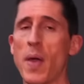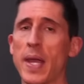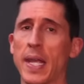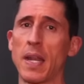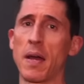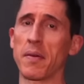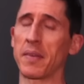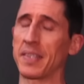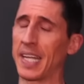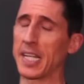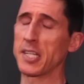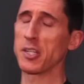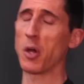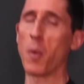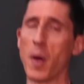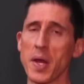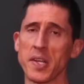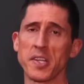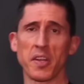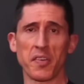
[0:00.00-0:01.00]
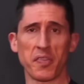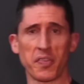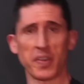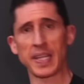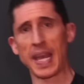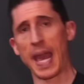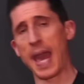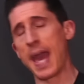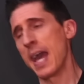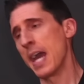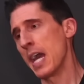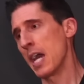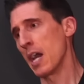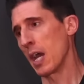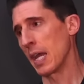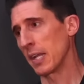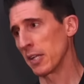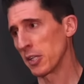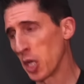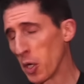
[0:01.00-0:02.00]
waking up, because I don't want you to forget,
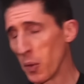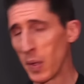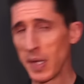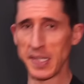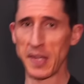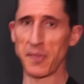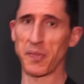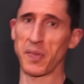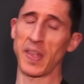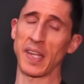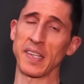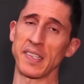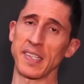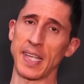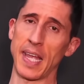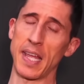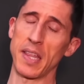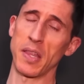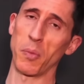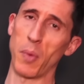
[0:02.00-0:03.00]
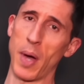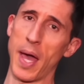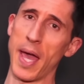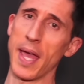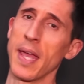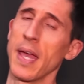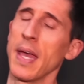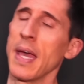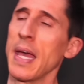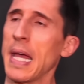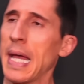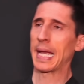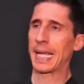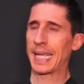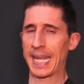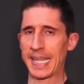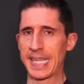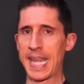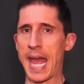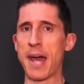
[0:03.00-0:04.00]
too easy for things to get in the way.
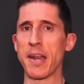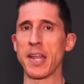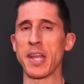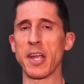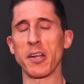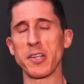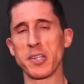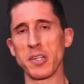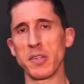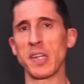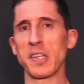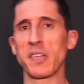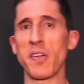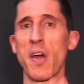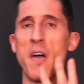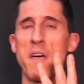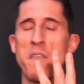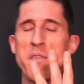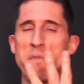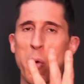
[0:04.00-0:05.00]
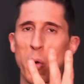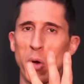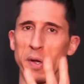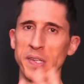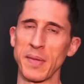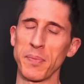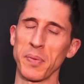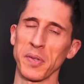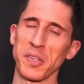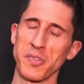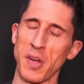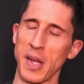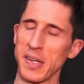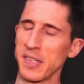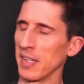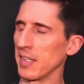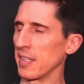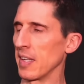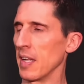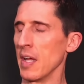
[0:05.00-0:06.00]
Get down here, do this four simple
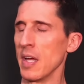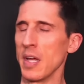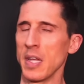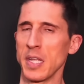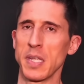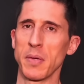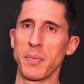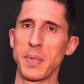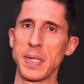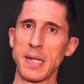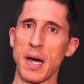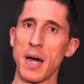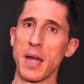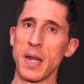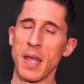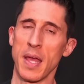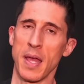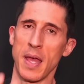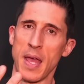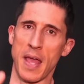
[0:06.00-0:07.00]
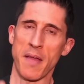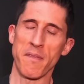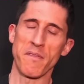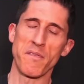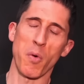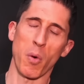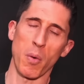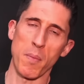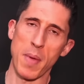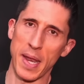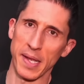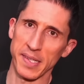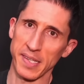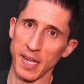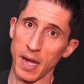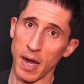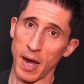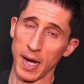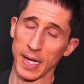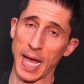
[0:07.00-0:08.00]
stretches, You'll be done in four minutes.
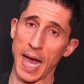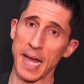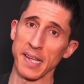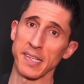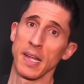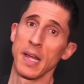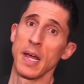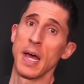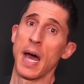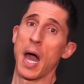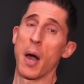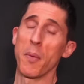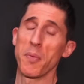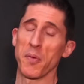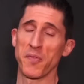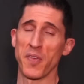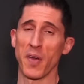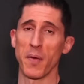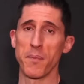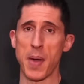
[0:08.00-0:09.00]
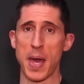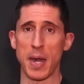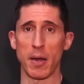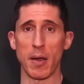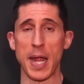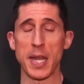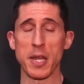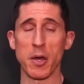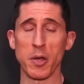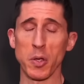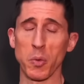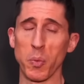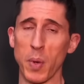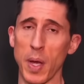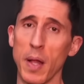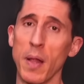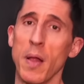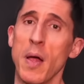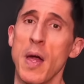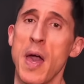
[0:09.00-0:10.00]
All right, guys, I hope you feel better. I know you will.